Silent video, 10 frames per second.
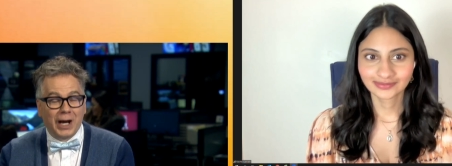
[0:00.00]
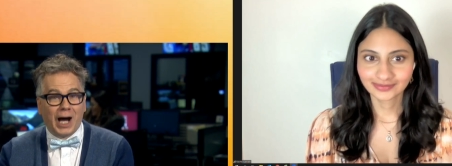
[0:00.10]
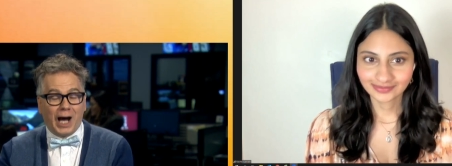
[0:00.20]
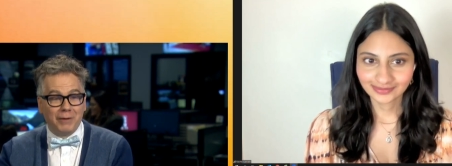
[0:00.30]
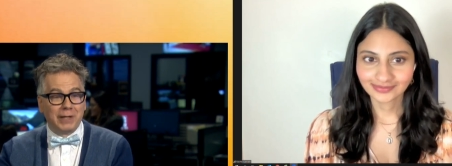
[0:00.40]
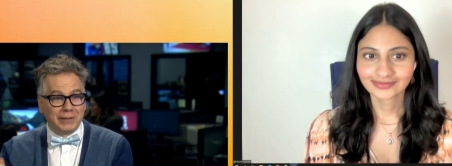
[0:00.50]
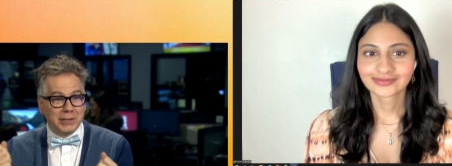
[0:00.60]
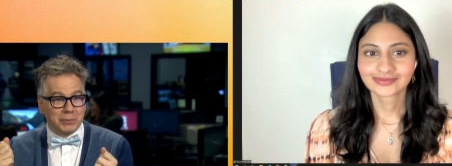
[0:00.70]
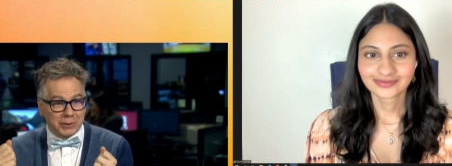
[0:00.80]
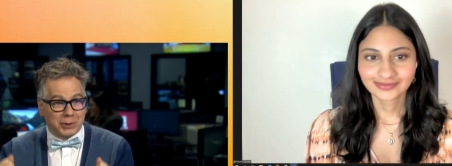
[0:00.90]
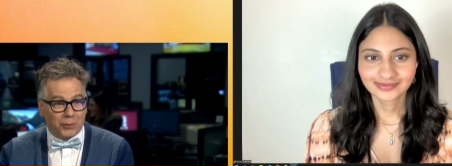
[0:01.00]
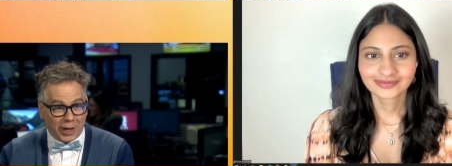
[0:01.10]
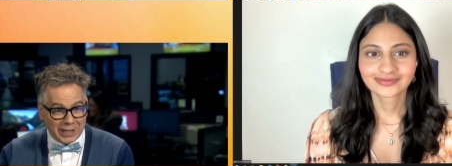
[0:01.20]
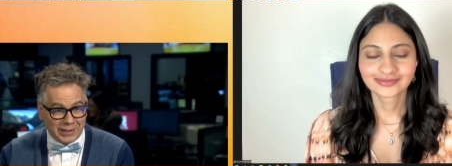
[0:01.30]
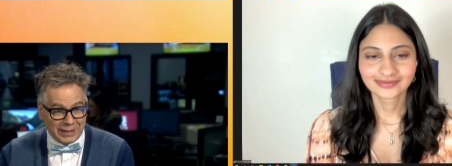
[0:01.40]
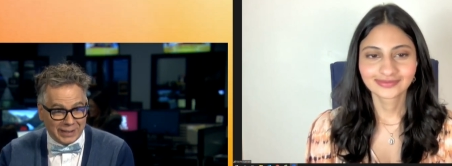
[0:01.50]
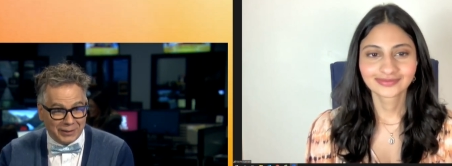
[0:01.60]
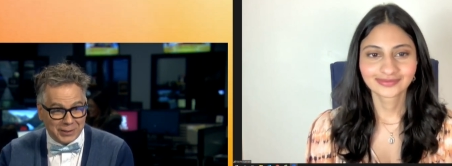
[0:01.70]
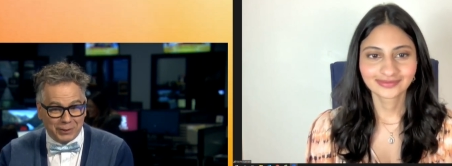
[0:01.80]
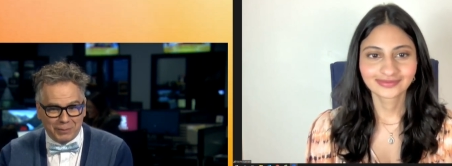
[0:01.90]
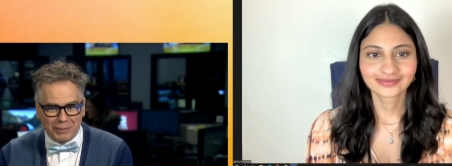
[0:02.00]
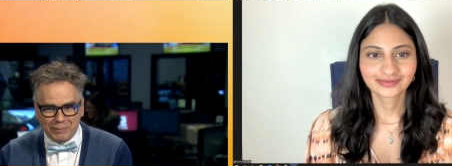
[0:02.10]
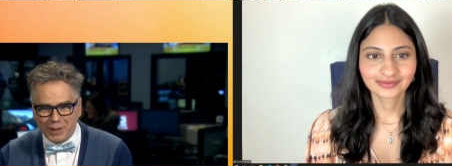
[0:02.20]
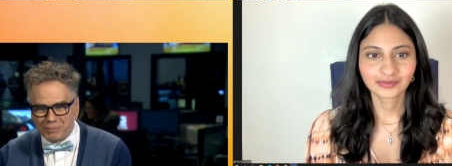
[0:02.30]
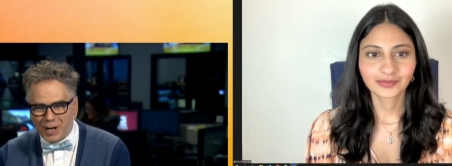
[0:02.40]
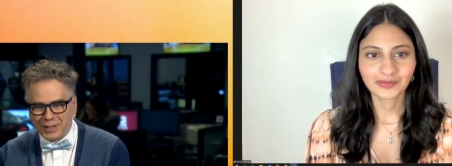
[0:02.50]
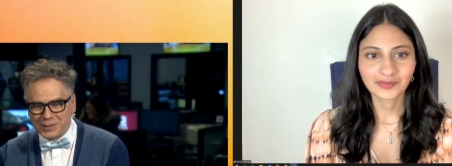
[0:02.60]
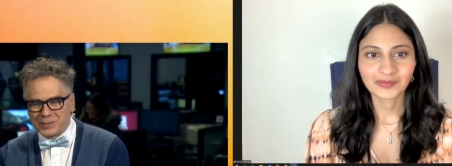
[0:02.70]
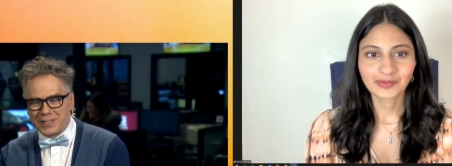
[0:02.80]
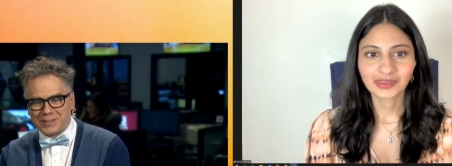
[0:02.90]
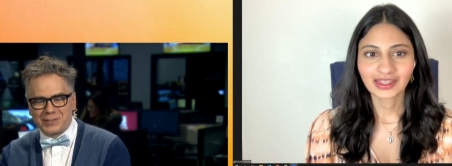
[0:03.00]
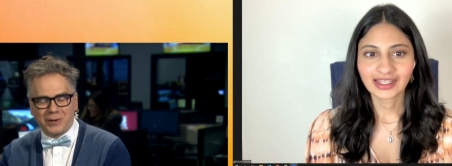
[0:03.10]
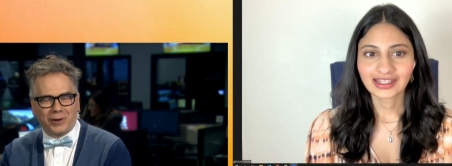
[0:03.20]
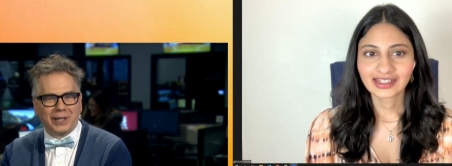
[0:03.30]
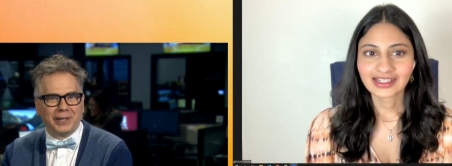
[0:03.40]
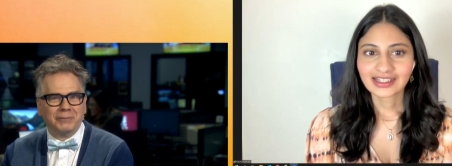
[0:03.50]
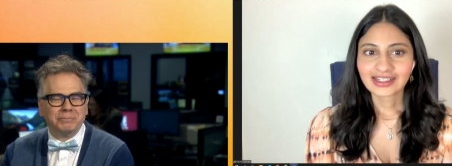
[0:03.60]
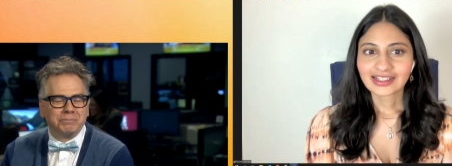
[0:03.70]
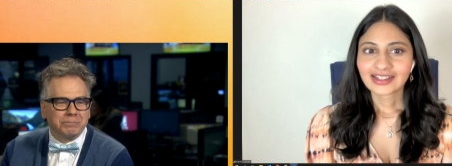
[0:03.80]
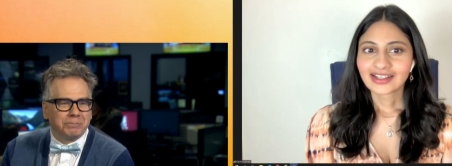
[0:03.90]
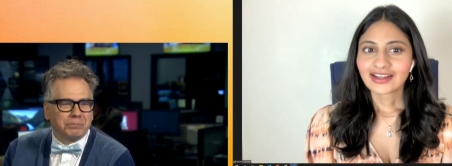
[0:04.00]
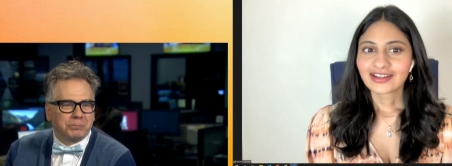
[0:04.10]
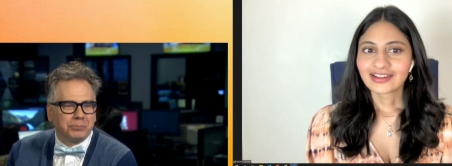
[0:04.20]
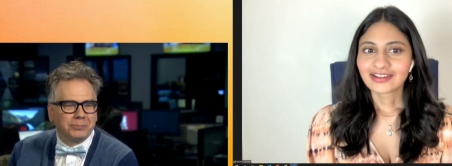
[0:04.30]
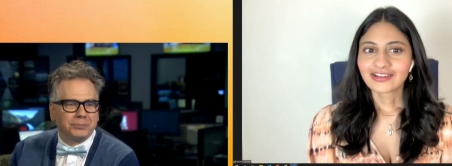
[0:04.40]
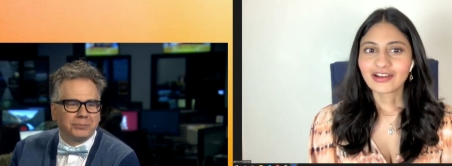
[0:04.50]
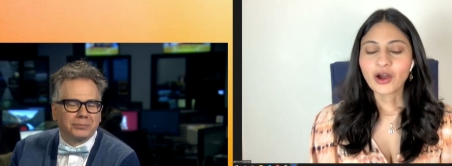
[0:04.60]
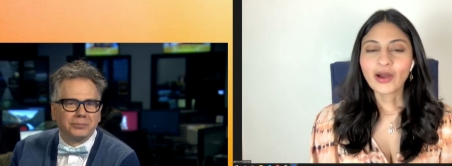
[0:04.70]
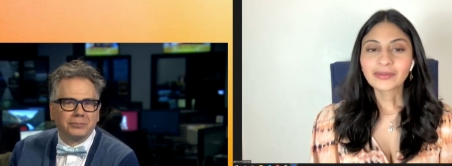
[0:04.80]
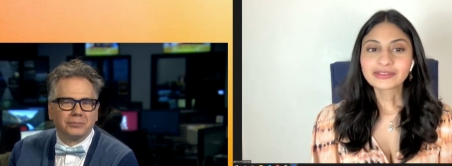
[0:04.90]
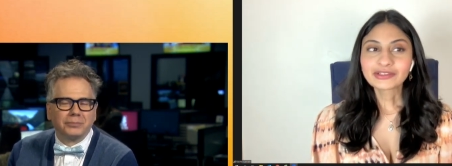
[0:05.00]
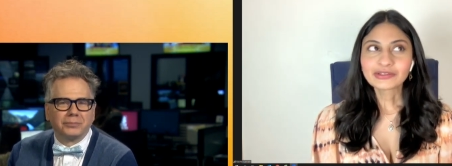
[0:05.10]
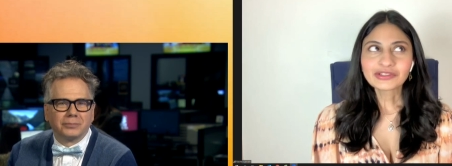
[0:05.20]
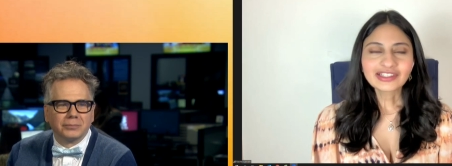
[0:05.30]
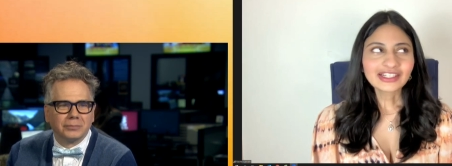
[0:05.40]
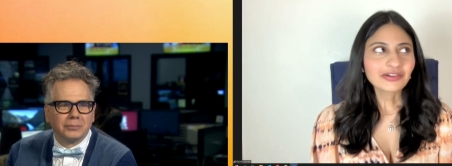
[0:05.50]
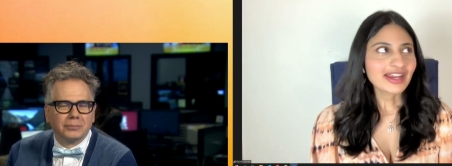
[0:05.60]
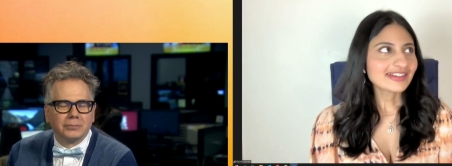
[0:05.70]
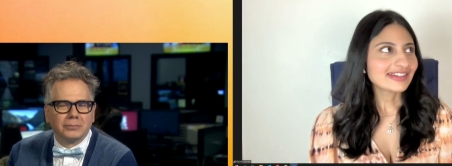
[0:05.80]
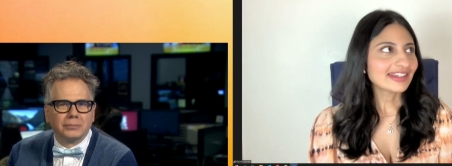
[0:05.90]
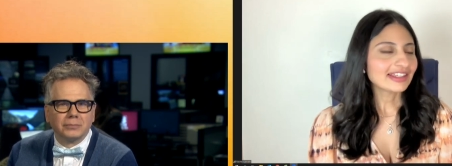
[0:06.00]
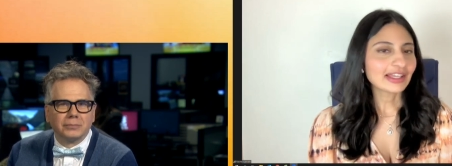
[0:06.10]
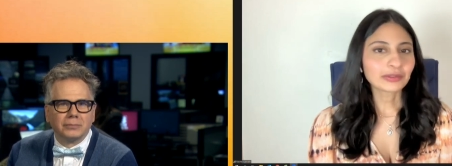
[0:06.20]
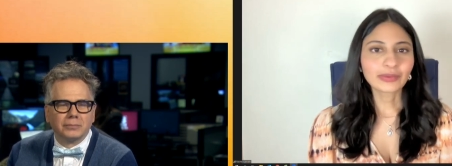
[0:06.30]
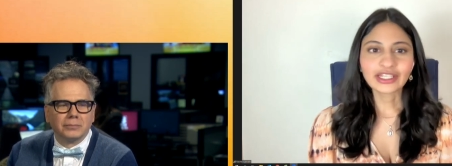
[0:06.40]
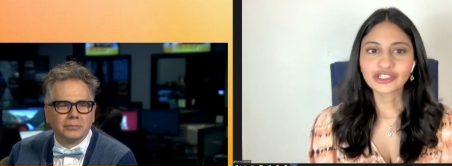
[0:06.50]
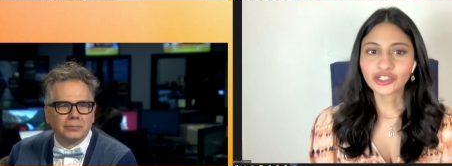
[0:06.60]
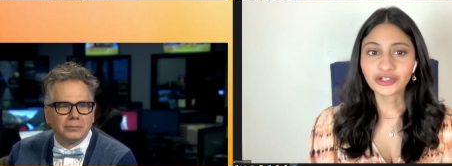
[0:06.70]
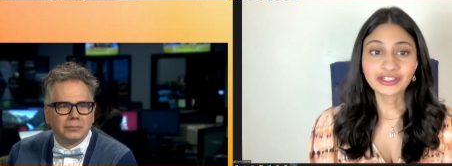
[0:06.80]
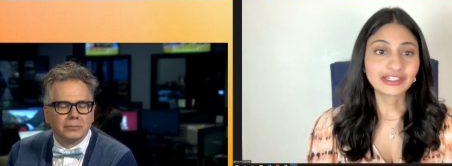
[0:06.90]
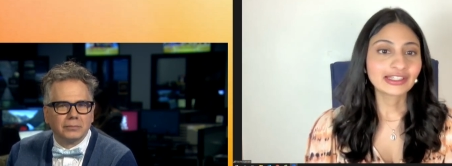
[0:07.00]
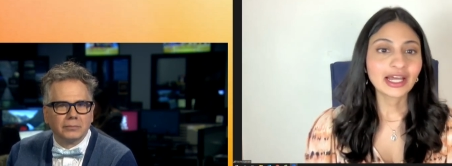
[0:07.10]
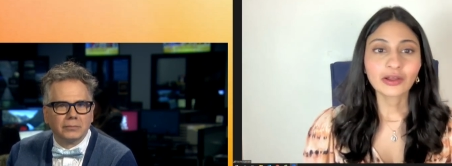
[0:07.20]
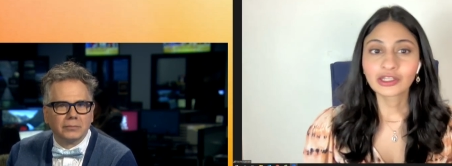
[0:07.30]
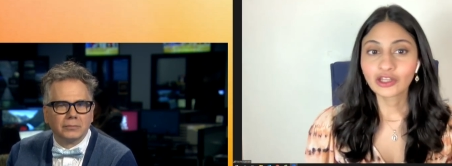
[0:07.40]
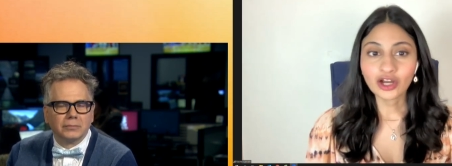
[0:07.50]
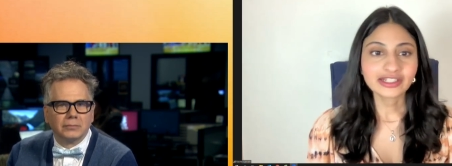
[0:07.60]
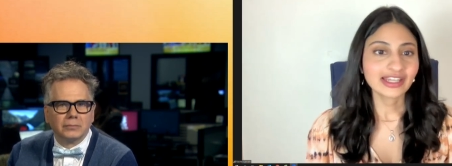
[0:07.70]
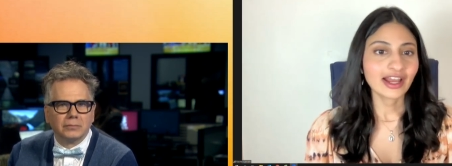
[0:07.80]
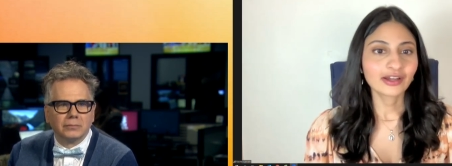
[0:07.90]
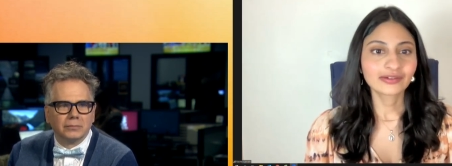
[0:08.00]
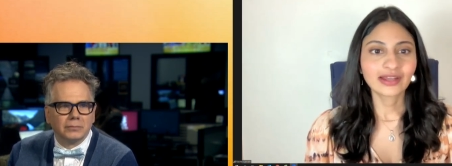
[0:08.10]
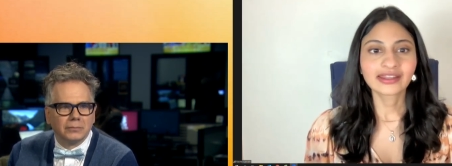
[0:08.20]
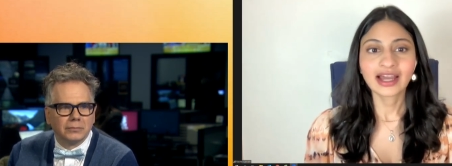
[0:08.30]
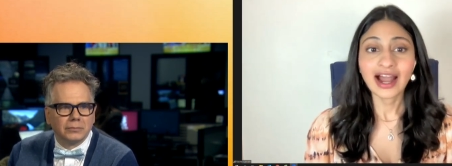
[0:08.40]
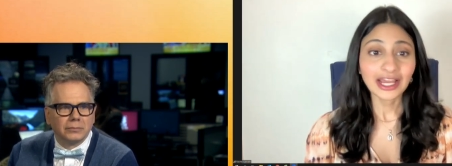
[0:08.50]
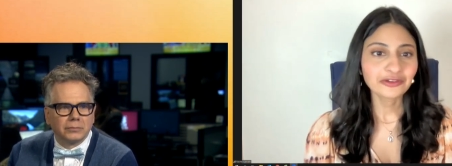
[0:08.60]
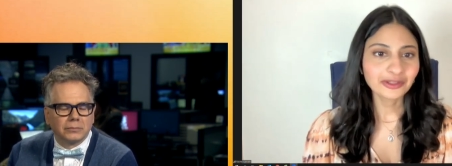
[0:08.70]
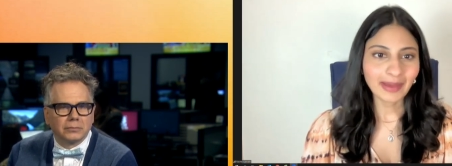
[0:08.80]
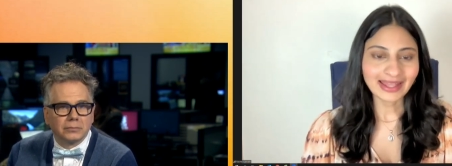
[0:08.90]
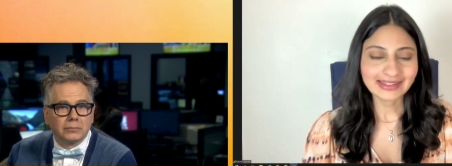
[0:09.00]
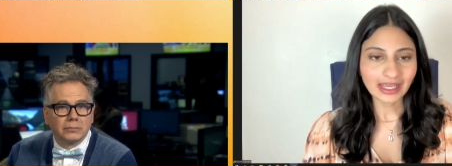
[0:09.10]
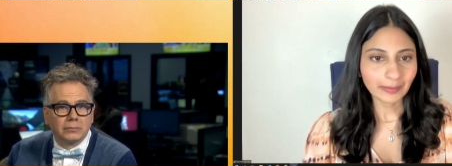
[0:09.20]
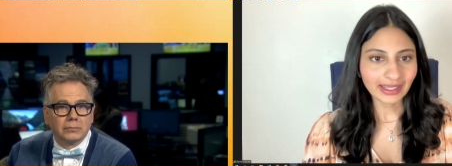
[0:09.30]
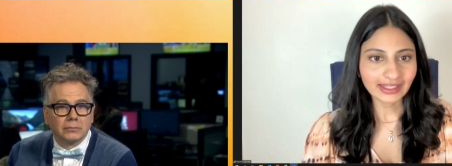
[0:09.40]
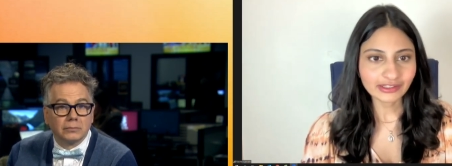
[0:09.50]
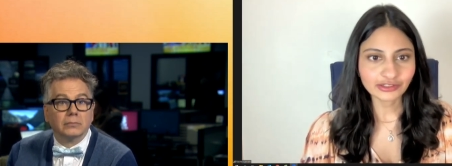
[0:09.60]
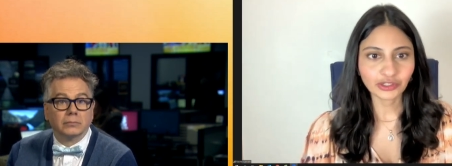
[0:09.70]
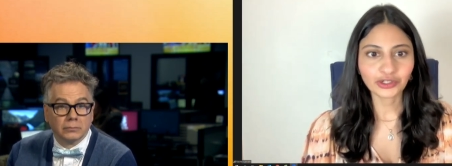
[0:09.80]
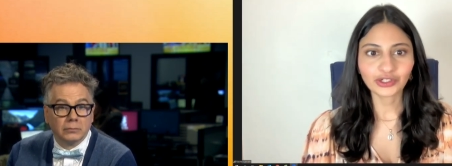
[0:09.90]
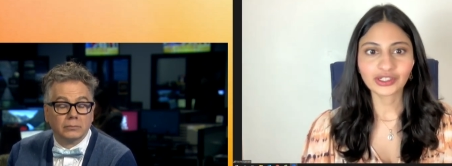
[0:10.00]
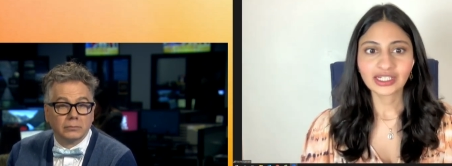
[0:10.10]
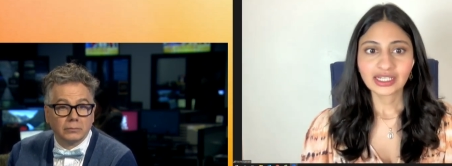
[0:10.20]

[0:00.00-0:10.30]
Speaker 1: I mean, this was crazy. Tell us a little bit about behind the scenes story there.
Speaker 2: Oh, absolutely crazy. Like we shot it in, lo- in lockdown and the height of the pandemic. Mm. So